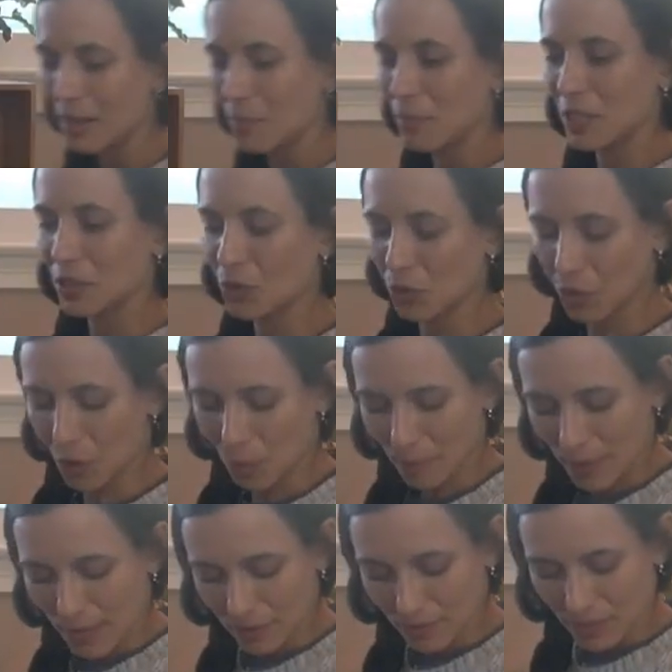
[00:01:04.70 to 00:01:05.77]
Make sure your
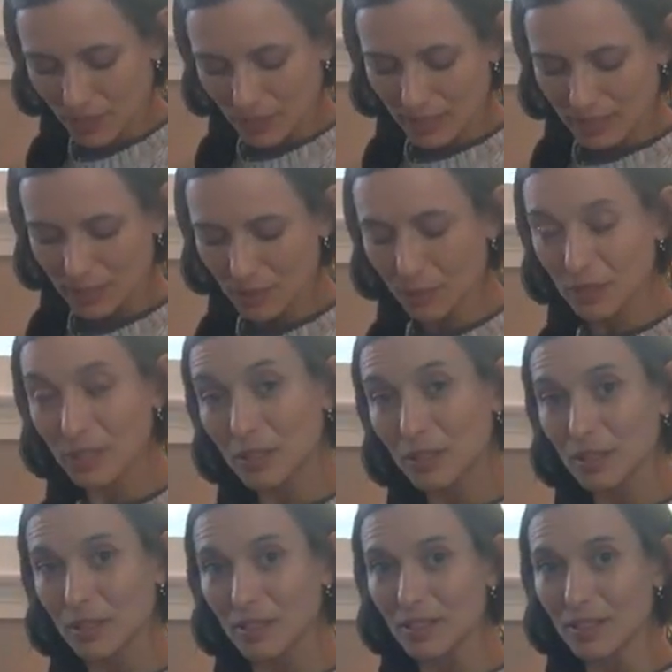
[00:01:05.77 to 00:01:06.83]
pelvis is tilted
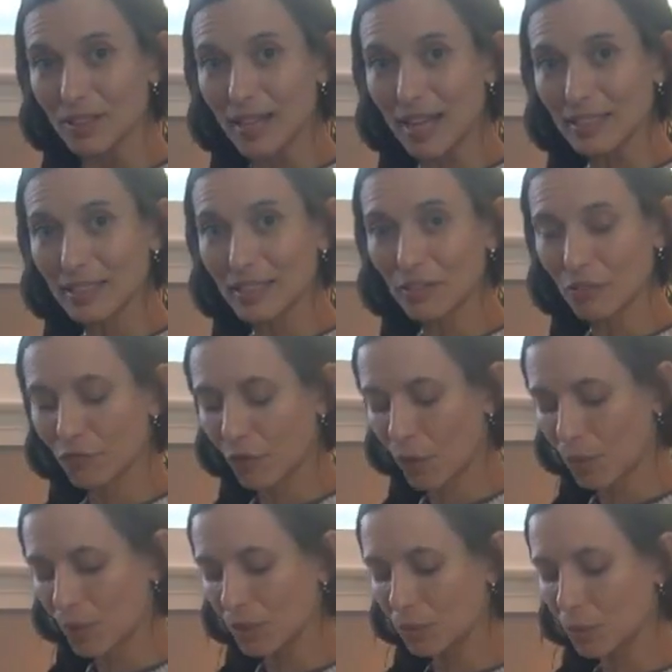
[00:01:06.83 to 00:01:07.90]
slightly
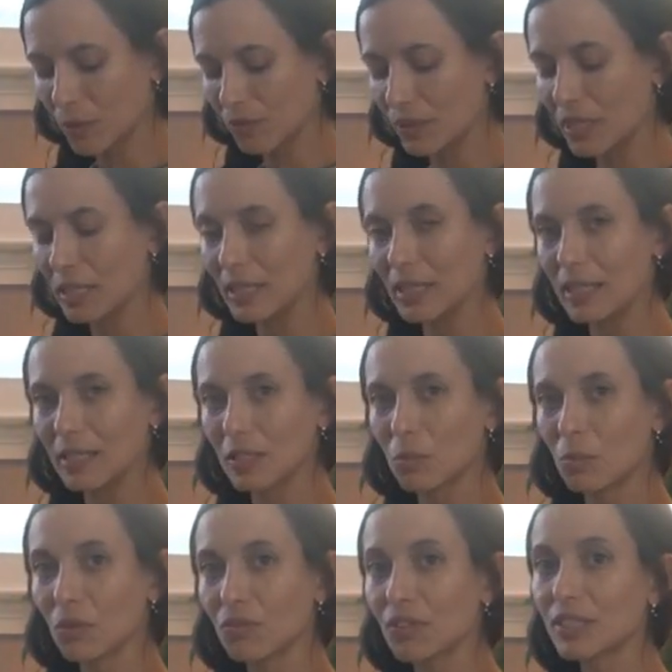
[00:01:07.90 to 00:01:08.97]
forward with the knees
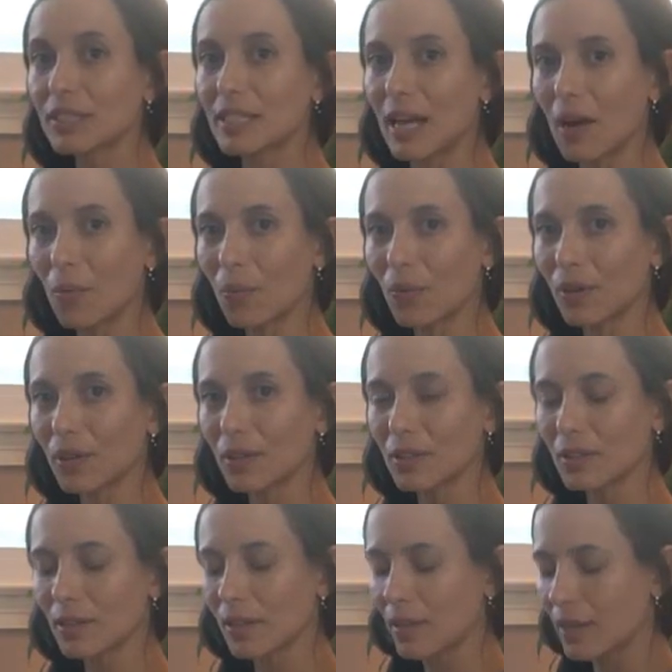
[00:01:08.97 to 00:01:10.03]
moving downward.
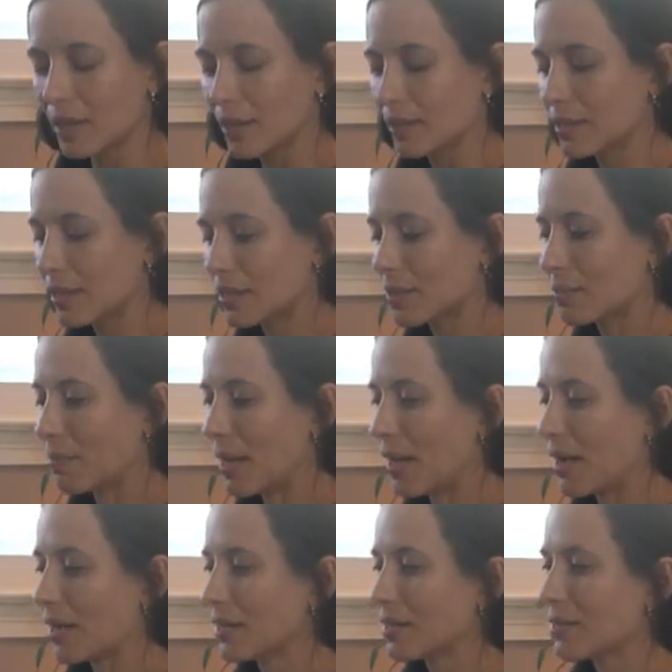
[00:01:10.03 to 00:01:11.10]
The
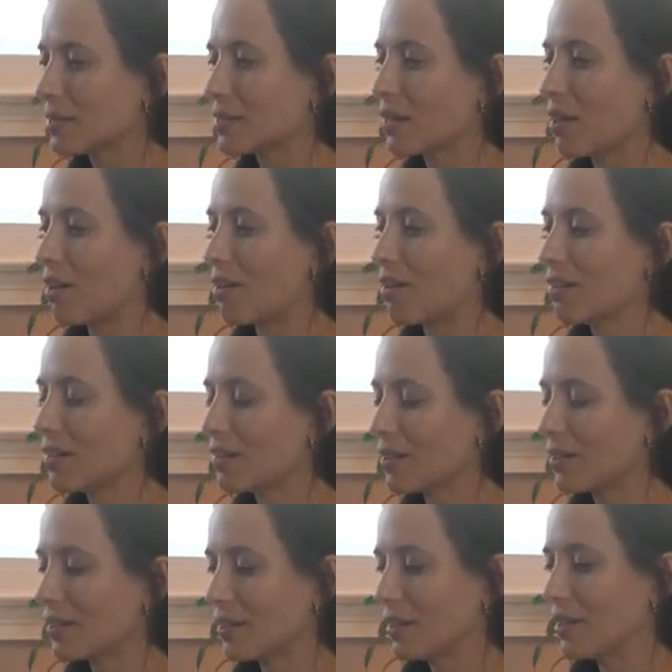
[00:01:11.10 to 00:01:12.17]
spine is long,
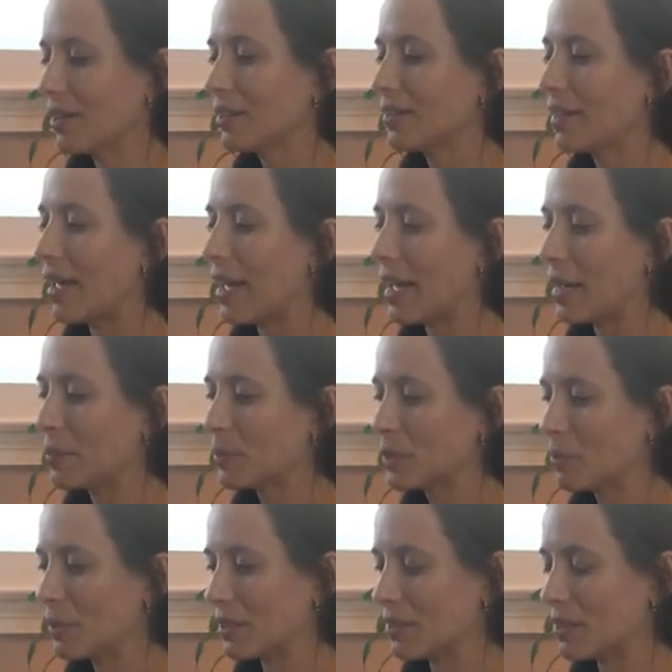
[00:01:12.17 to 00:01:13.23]
the
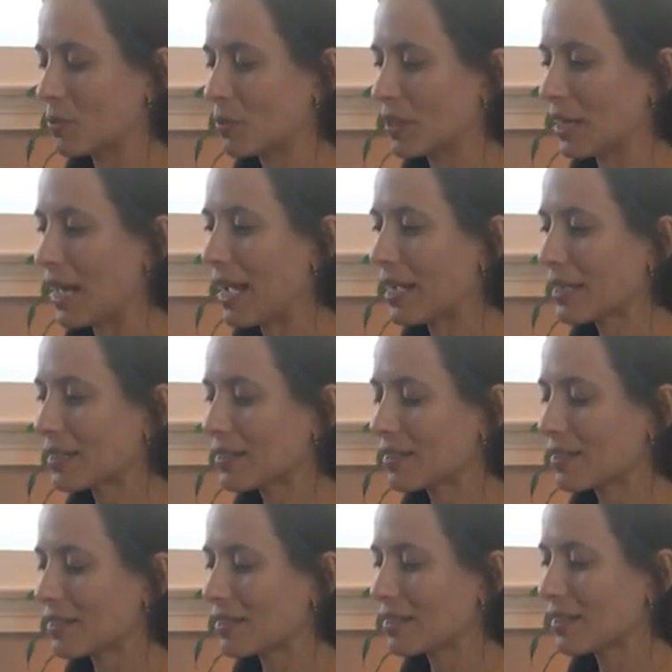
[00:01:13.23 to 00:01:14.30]
abdomen is
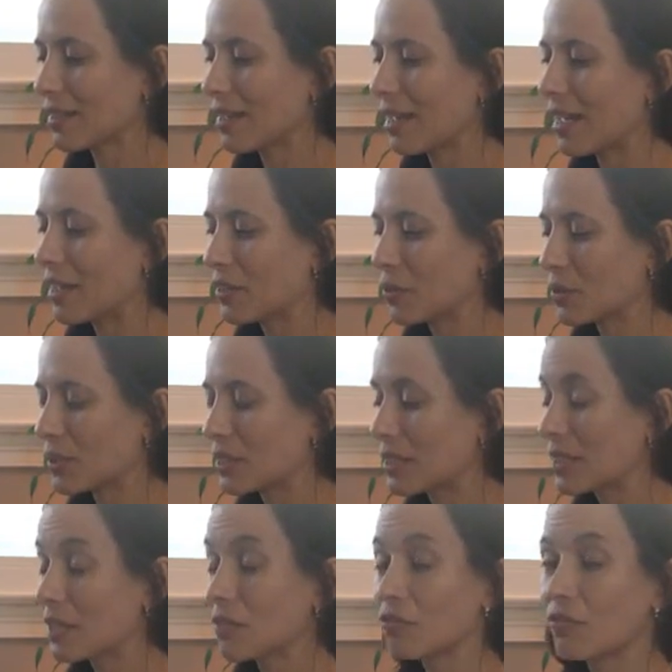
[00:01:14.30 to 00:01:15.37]
relaxed, and you're
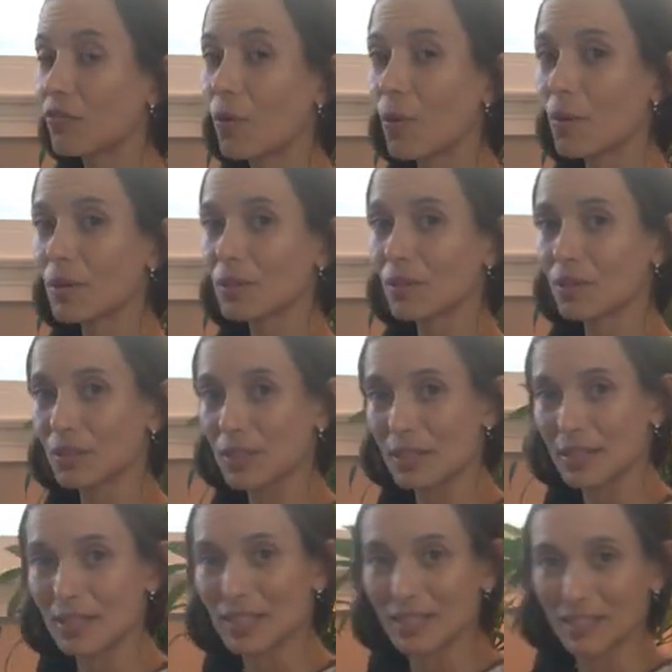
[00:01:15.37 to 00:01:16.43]
sitting forward on the
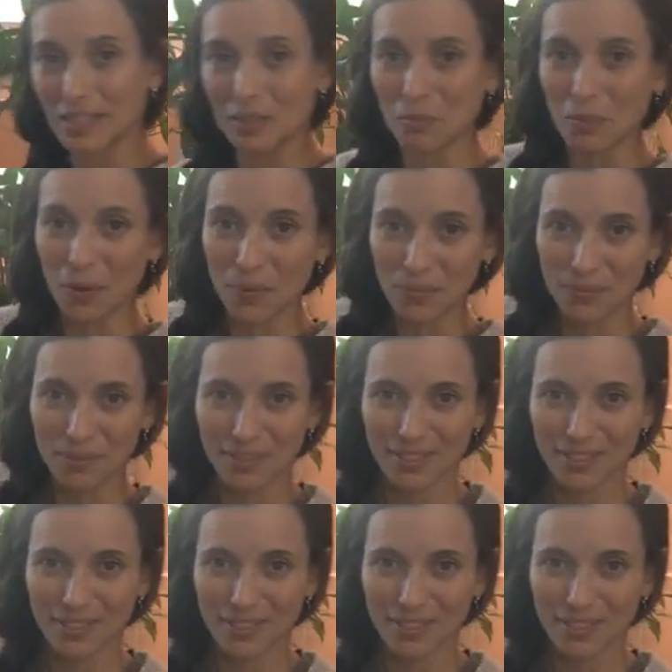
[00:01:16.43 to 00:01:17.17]
sitting bones.